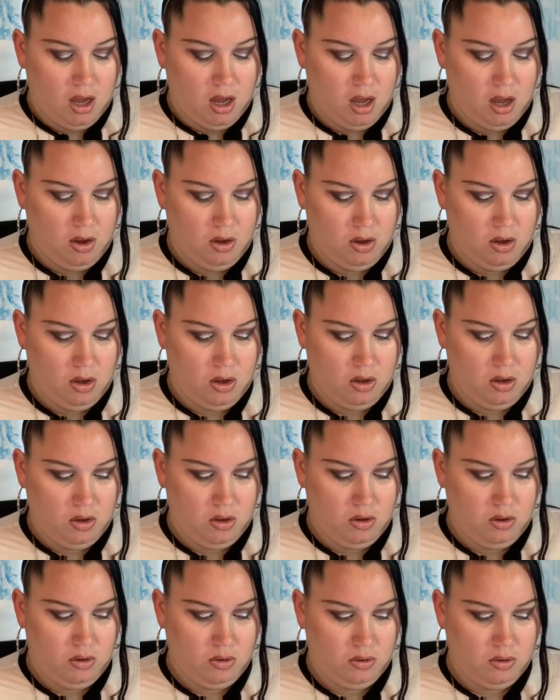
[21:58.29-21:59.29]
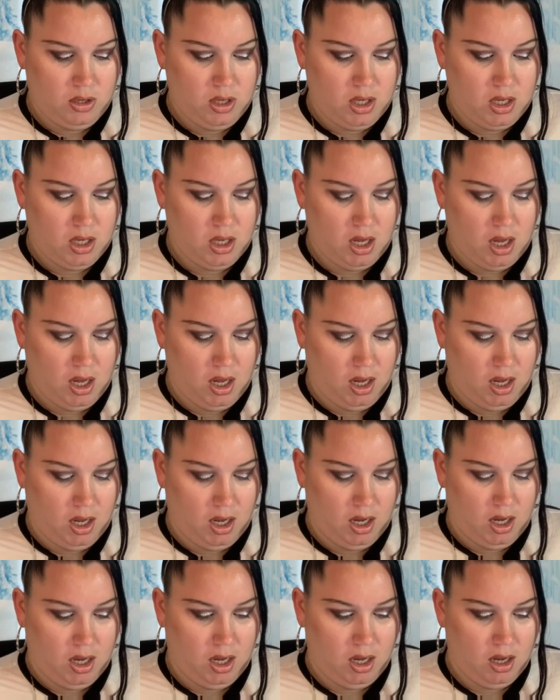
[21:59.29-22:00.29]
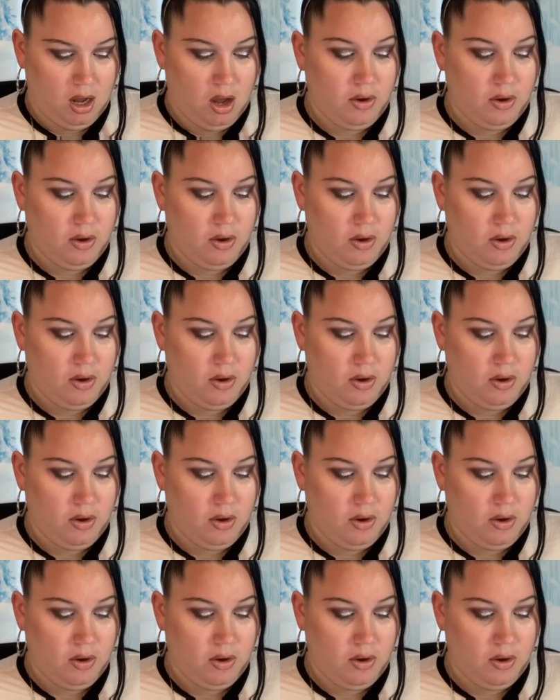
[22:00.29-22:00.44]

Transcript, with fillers: Okay.